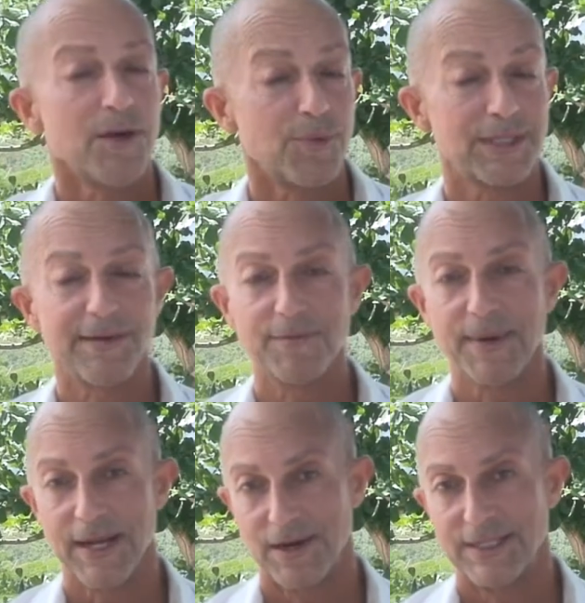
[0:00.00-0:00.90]
With love in
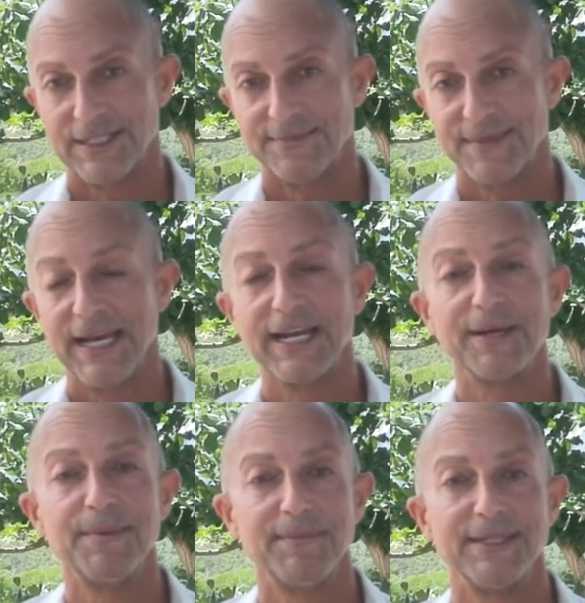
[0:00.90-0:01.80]
my heart and a
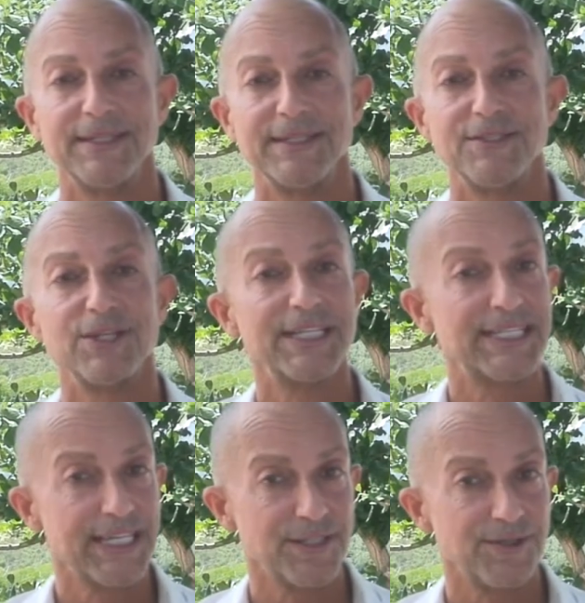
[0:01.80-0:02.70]
commitment to
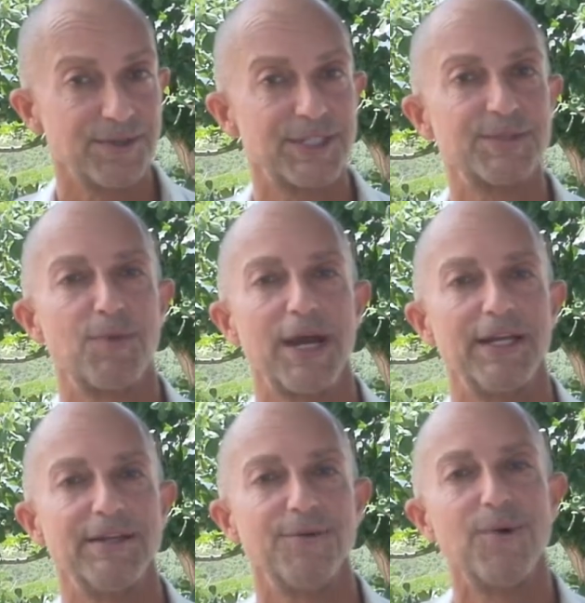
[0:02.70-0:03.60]
continue to
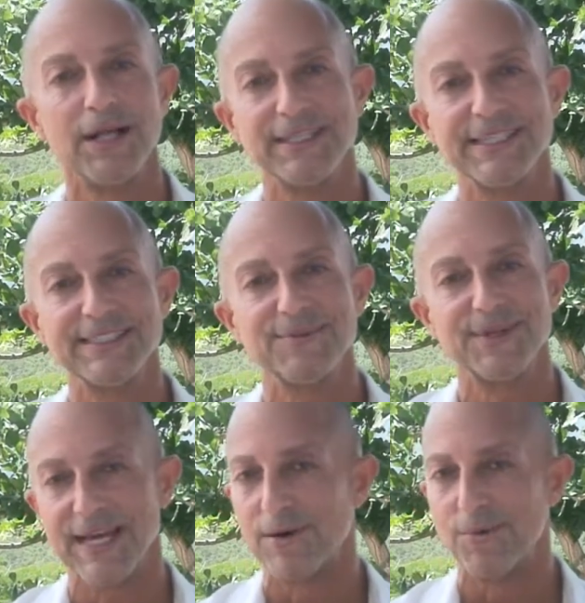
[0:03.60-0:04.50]
spread wellness
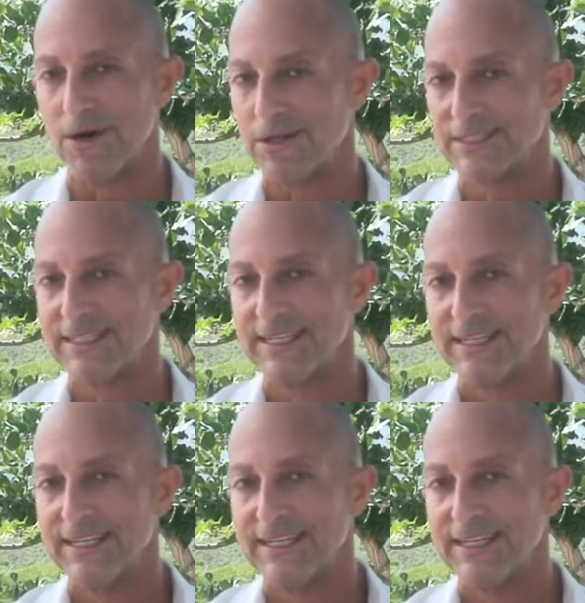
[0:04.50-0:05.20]
without walls,